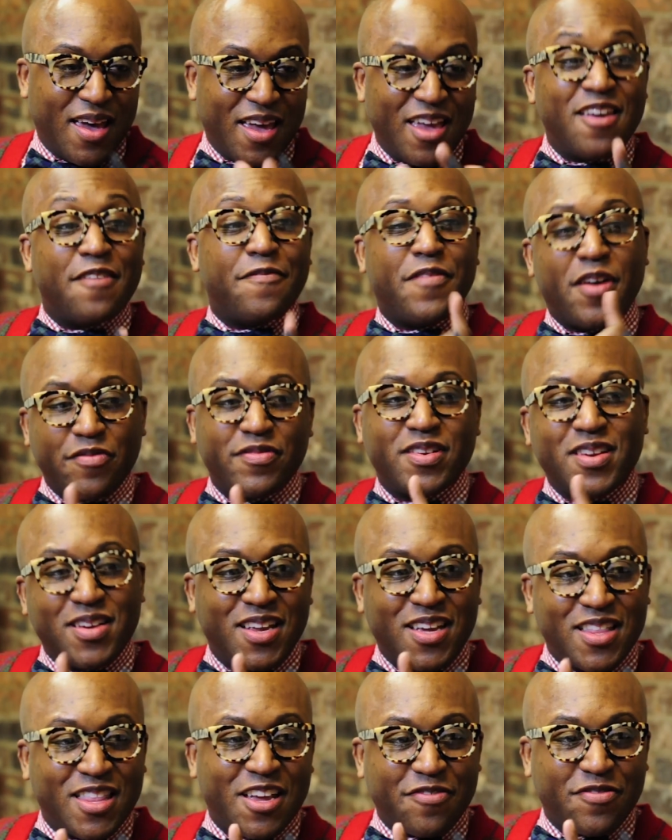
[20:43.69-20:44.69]
If I would have
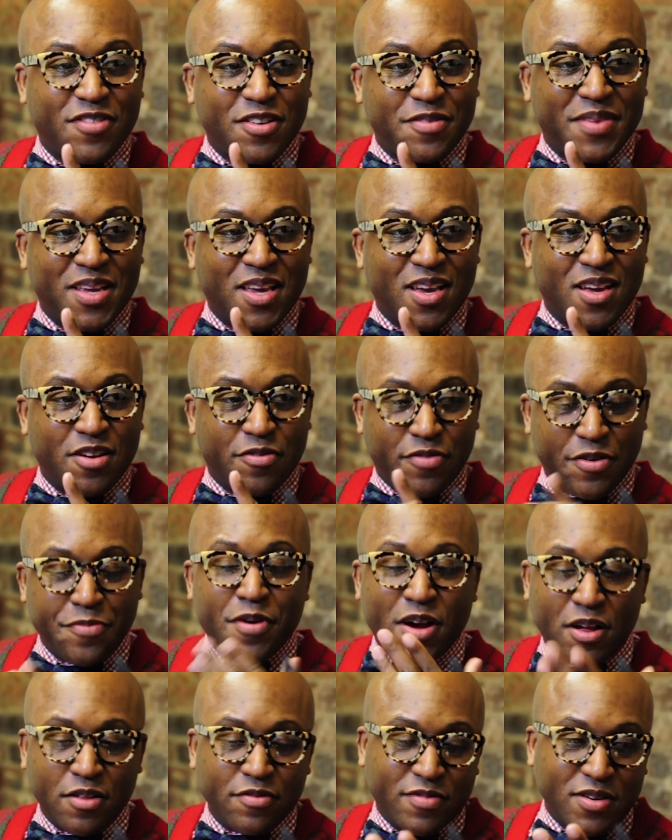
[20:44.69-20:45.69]
did that from the beginning, we
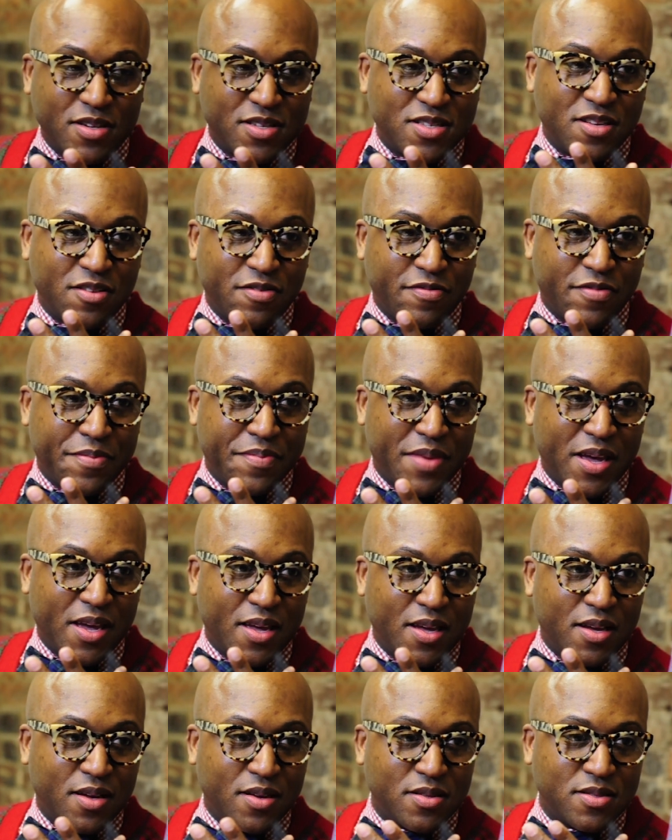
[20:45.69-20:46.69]
probably would have still
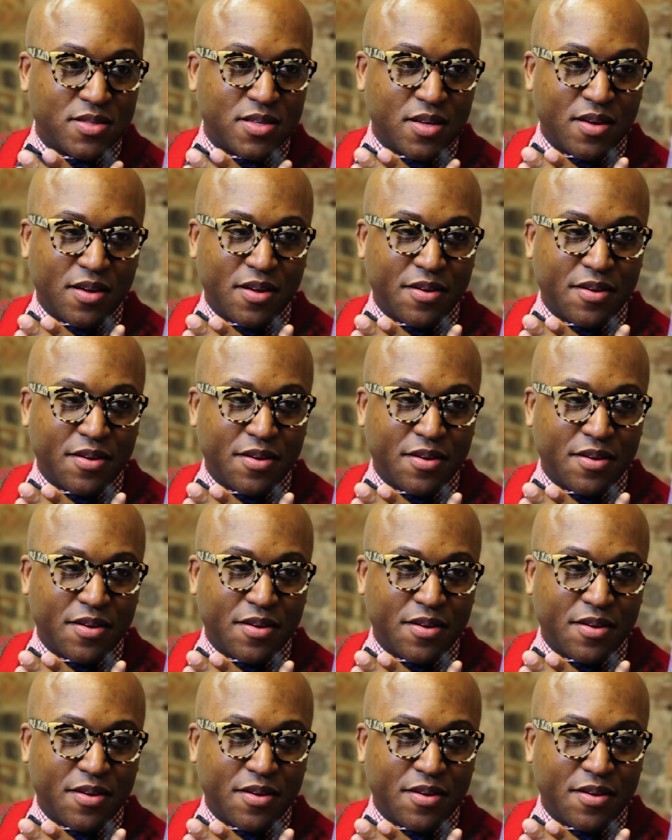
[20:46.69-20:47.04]
remained.